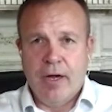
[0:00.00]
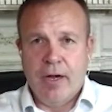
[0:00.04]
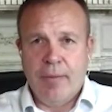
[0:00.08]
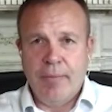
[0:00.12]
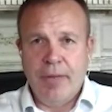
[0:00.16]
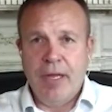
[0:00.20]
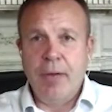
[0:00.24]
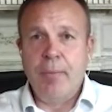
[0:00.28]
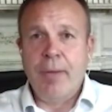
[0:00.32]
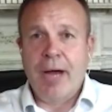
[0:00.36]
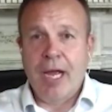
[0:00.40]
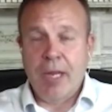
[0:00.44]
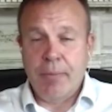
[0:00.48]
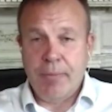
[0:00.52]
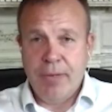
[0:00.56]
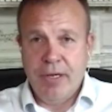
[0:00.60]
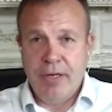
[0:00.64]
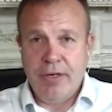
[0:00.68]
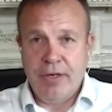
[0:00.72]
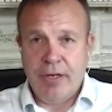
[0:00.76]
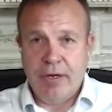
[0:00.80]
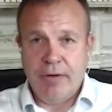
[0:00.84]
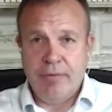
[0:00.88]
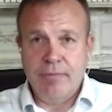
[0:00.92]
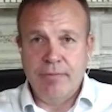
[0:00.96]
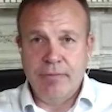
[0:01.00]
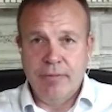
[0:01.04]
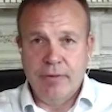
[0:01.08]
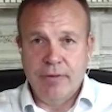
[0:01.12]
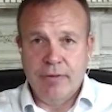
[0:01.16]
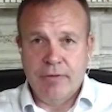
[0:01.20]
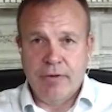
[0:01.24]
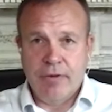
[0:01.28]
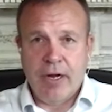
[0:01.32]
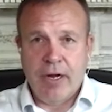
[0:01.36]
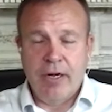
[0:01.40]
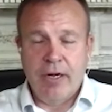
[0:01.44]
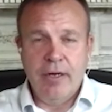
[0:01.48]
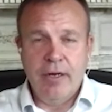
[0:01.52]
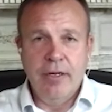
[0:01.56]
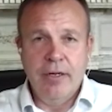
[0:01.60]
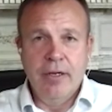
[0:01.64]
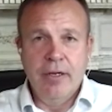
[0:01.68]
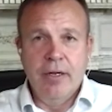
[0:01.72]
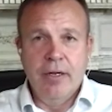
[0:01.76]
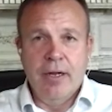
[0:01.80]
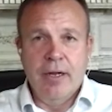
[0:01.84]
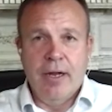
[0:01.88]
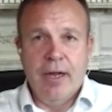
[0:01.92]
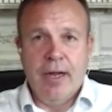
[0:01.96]
um, right. in my opinion. Right.
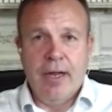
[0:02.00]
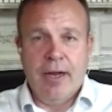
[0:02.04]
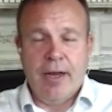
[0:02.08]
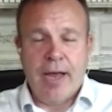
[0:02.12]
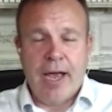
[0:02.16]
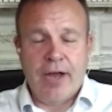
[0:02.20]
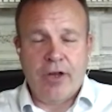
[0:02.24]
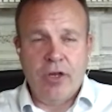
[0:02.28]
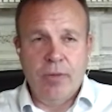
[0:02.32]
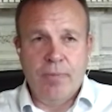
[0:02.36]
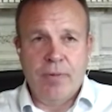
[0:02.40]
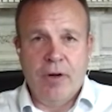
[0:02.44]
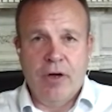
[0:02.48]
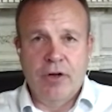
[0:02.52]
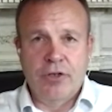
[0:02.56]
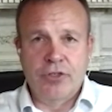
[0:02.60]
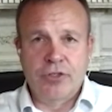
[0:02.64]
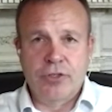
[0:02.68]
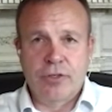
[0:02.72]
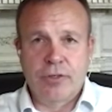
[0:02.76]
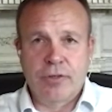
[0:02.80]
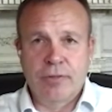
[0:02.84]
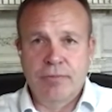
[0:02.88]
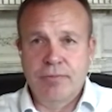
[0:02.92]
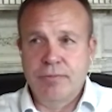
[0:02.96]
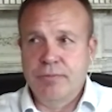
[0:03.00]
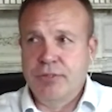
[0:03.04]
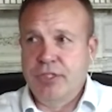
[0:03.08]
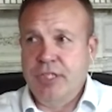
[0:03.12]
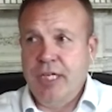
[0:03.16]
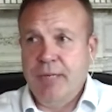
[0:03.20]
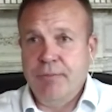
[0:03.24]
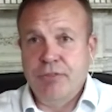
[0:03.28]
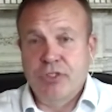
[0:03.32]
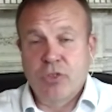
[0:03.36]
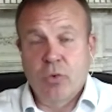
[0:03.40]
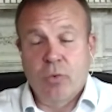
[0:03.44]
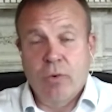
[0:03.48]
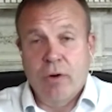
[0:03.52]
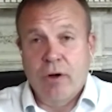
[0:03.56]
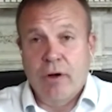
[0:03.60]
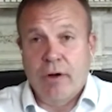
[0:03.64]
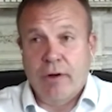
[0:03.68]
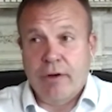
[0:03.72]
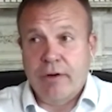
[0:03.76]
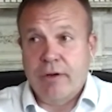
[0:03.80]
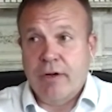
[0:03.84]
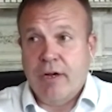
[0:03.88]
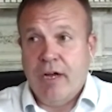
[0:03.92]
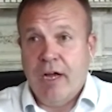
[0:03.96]
And no, acupuncture was, seems to
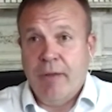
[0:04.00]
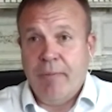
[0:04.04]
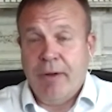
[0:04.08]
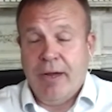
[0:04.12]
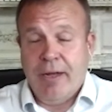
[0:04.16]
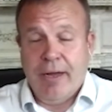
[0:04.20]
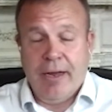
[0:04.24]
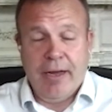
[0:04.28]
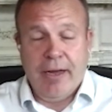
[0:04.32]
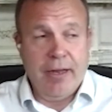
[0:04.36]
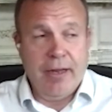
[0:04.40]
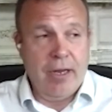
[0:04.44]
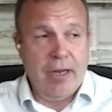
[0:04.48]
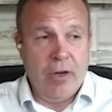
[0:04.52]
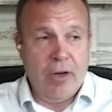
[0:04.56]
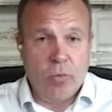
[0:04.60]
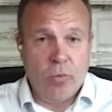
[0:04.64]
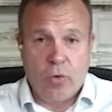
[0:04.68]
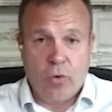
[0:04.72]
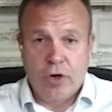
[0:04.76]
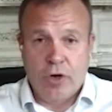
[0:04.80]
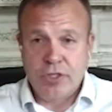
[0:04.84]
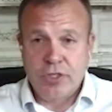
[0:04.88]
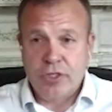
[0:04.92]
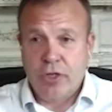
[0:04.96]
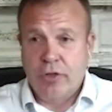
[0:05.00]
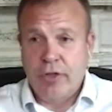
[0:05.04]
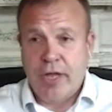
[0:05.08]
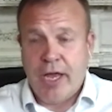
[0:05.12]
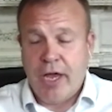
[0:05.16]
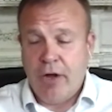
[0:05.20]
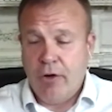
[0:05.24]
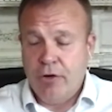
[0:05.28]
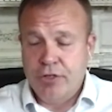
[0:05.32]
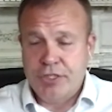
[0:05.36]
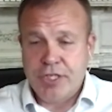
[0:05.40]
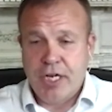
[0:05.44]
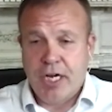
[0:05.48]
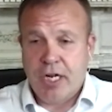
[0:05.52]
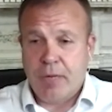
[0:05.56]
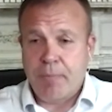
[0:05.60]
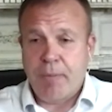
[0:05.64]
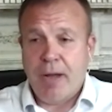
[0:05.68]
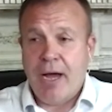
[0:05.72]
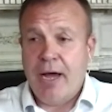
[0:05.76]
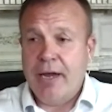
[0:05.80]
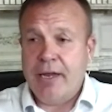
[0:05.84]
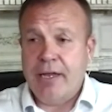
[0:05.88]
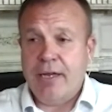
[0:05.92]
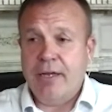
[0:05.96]
work. Was, I mean, and it, it works on the
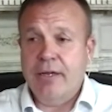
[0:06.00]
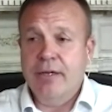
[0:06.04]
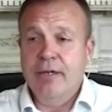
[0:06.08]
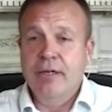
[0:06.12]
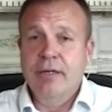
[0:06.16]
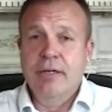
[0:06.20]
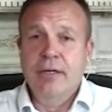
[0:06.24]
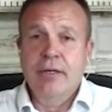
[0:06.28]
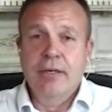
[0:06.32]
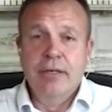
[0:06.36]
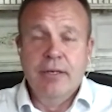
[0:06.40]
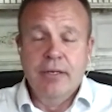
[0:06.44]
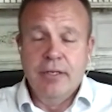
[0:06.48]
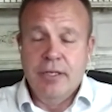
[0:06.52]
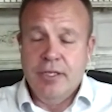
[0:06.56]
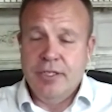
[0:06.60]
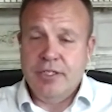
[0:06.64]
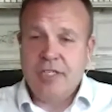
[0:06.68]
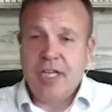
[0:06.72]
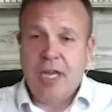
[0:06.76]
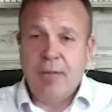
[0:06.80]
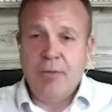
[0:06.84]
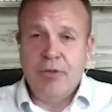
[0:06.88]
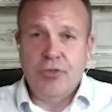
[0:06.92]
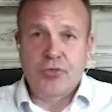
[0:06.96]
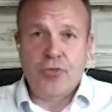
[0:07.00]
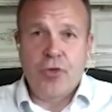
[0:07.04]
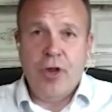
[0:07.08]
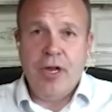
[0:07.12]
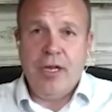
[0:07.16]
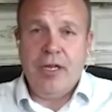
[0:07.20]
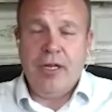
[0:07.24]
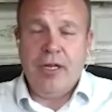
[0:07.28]
energetic body the same as